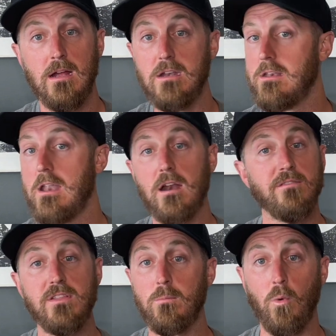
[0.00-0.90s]
None
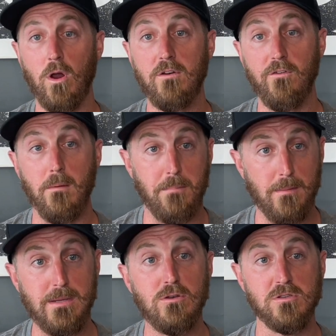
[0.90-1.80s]
of them work for a
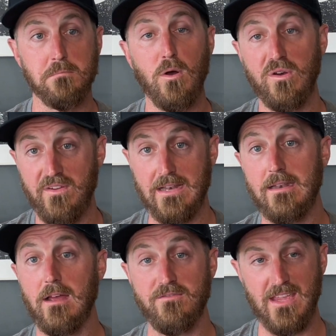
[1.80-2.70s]
puppy who's motivated
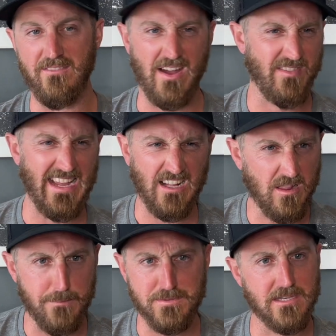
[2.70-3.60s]
enough. They've got like
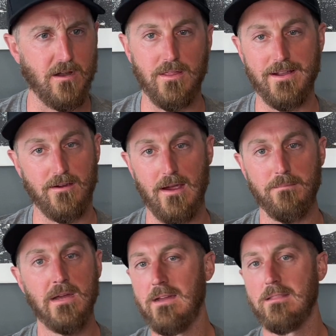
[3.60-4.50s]
clips and all that
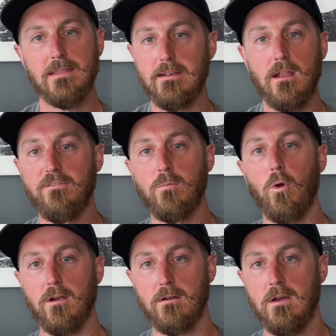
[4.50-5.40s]
crap that none of them
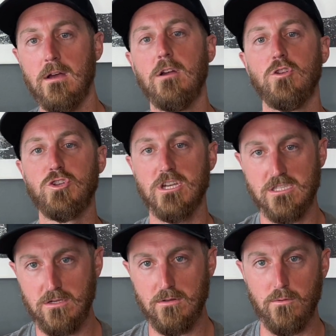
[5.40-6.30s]
work.
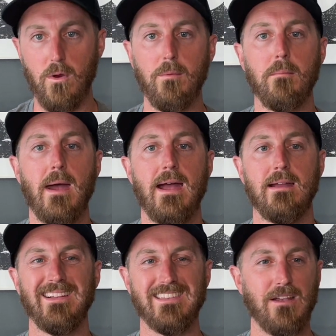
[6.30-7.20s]
Just do the rubber
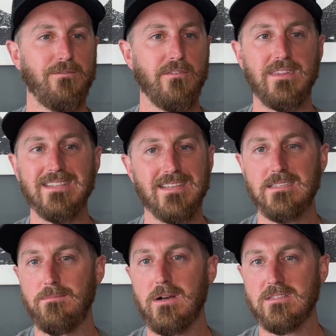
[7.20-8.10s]
mat. It's like
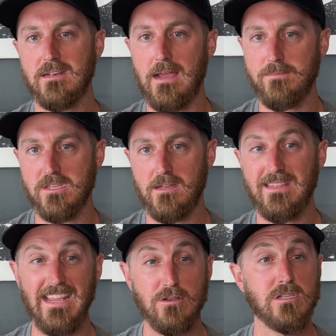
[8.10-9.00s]
$50-$60 on Amazon,
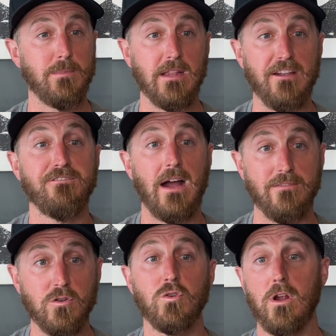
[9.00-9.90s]
and they used to be like $500
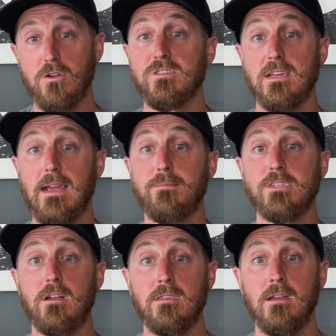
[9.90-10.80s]
on
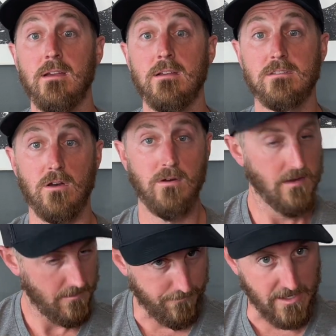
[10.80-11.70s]
Amazon. So
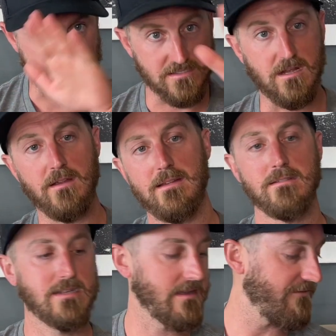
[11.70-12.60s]
price has gone
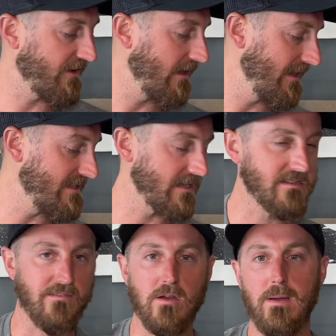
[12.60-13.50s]
down significantly
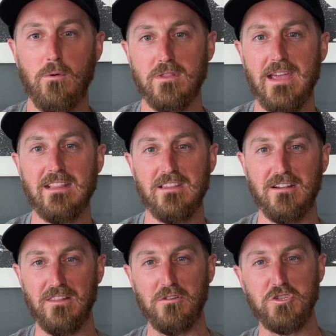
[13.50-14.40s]
since they've come out with like
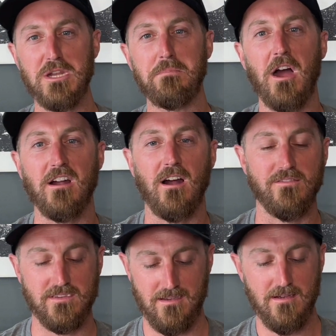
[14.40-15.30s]
the little cheap
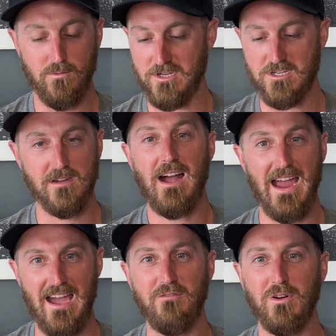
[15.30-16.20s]
knockoffs, which
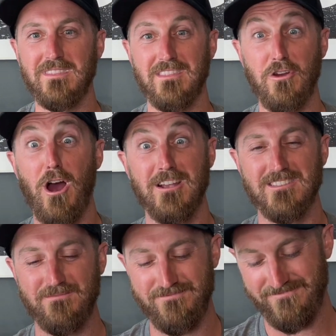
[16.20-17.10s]
I have one. They're awesome.